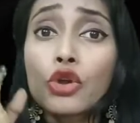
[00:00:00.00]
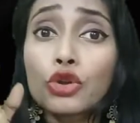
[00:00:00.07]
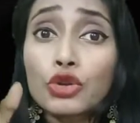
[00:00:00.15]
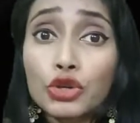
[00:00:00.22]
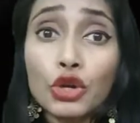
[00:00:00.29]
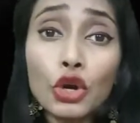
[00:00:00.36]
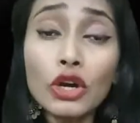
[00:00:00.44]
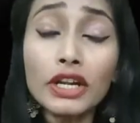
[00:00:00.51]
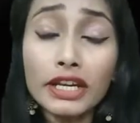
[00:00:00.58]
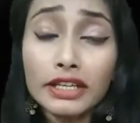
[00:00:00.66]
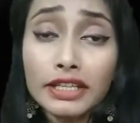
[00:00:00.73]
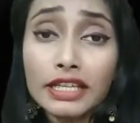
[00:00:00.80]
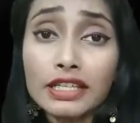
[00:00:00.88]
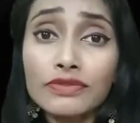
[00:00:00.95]
You
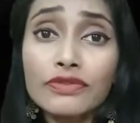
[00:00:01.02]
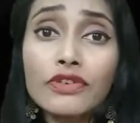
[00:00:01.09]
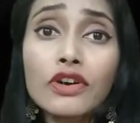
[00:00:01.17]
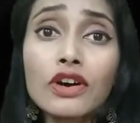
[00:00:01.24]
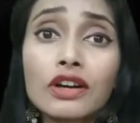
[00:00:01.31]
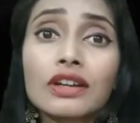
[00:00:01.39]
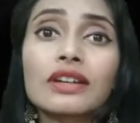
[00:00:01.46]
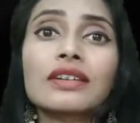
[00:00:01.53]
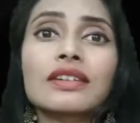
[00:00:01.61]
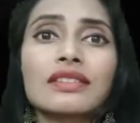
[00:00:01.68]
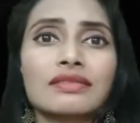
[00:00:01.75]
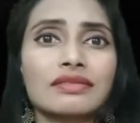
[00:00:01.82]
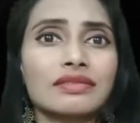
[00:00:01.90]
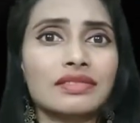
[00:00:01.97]
did this work.
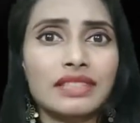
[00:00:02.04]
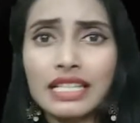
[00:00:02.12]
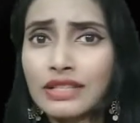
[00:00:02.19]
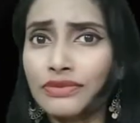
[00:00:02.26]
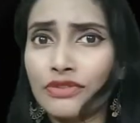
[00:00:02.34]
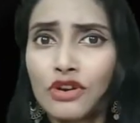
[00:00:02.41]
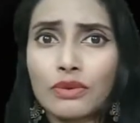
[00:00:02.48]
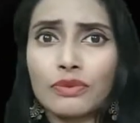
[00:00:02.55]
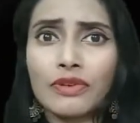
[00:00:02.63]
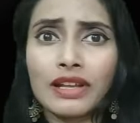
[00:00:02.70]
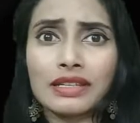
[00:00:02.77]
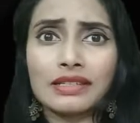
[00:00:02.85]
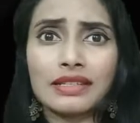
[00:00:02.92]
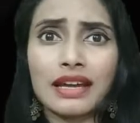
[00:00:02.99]
This work
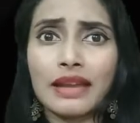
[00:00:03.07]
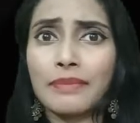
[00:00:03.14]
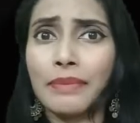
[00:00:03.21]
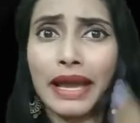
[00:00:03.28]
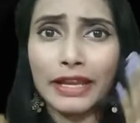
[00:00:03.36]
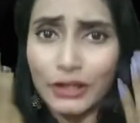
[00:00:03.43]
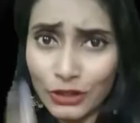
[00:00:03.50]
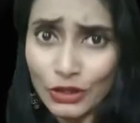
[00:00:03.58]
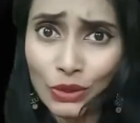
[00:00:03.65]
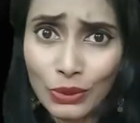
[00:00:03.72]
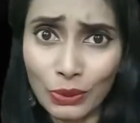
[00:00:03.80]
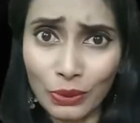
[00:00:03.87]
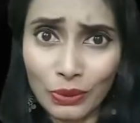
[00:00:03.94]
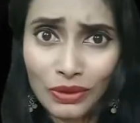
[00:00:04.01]
was done by
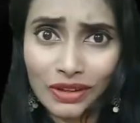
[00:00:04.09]
you.